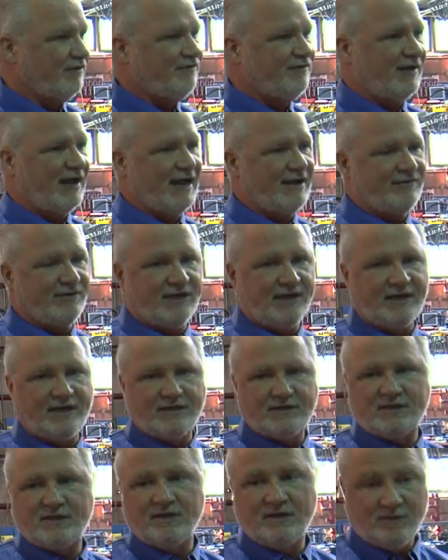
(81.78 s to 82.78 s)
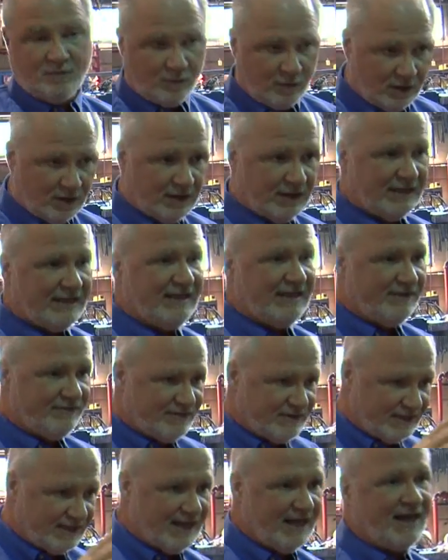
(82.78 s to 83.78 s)
to five of these will leave
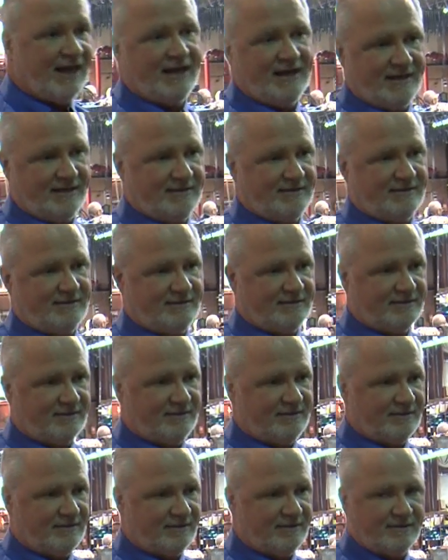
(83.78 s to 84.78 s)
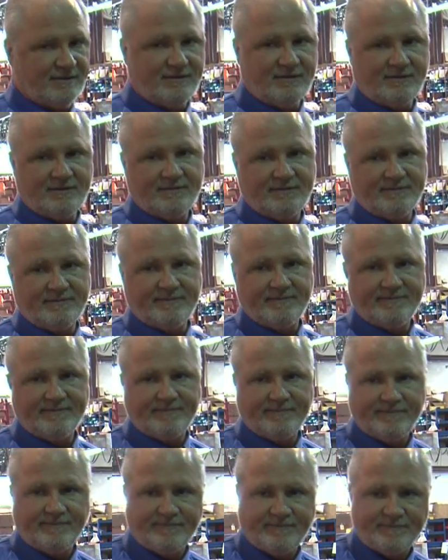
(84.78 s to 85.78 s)
today. Wow.
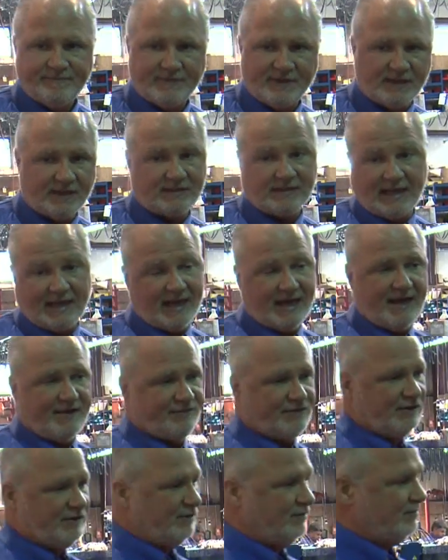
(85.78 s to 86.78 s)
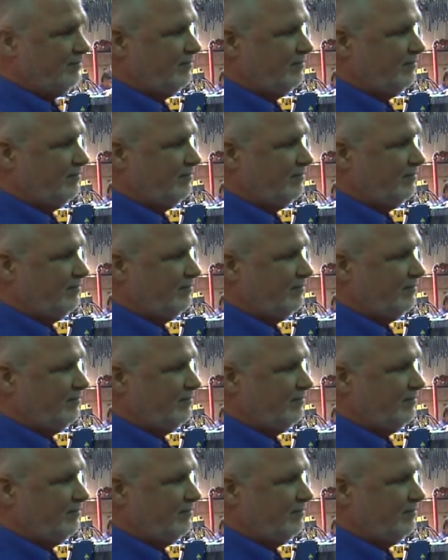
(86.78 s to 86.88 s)
Because they have to.